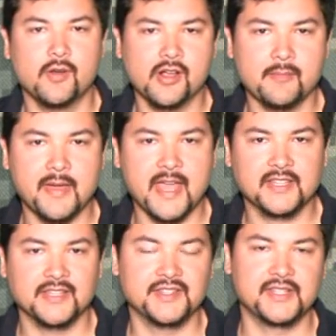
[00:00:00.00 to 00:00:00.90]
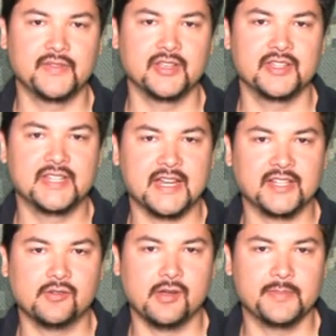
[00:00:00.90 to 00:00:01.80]
and welcome back to
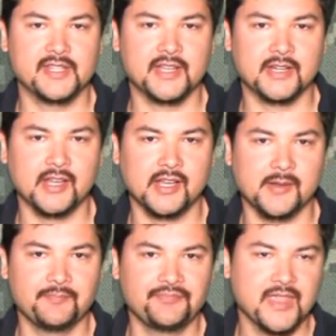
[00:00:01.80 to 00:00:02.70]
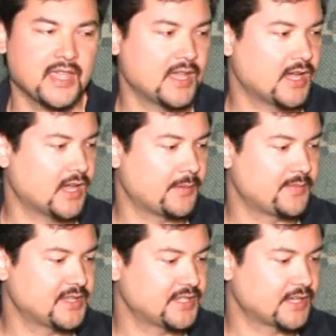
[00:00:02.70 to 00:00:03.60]
CivilianTacticalWeapons.com.
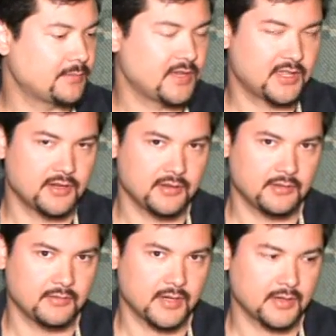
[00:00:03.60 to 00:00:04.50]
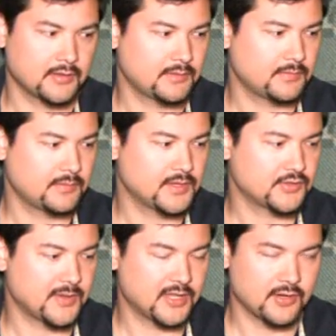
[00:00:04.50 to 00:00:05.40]
This is going to be the new
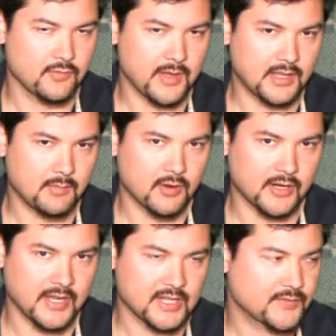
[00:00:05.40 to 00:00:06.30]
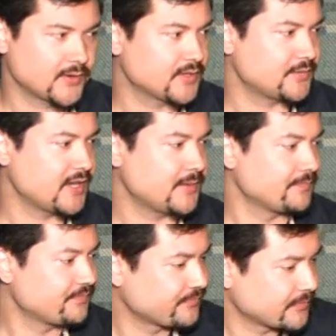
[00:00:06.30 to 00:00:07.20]
this will be the new weekly broadcast for this week.
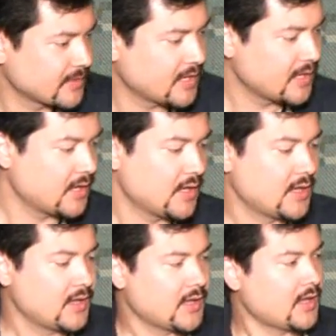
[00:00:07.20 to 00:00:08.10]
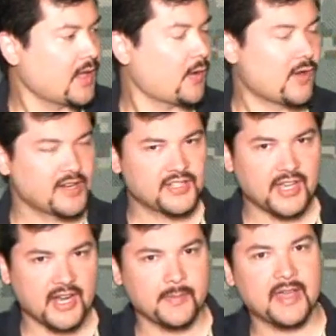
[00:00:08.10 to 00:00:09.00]
I want to
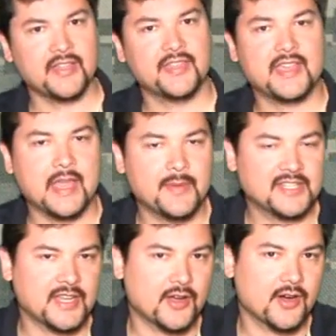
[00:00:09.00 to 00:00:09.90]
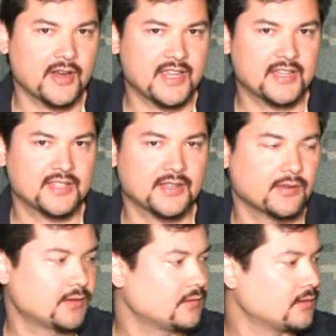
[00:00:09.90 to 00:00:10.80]
talk about the MSAR-Inc
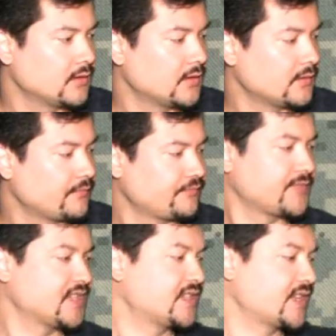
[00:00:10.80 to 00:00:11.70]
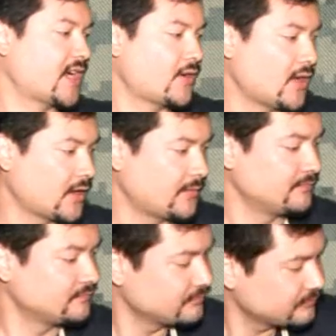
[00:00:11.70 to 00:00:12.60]
STG-556.
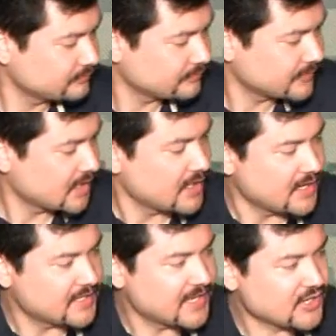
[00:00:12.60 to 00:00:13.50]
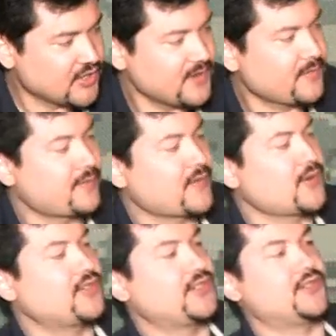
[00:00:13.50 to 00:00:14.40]
It's actually
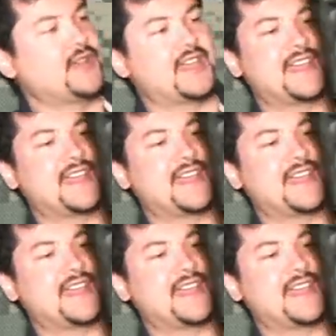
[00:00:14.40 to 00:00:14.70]
referred to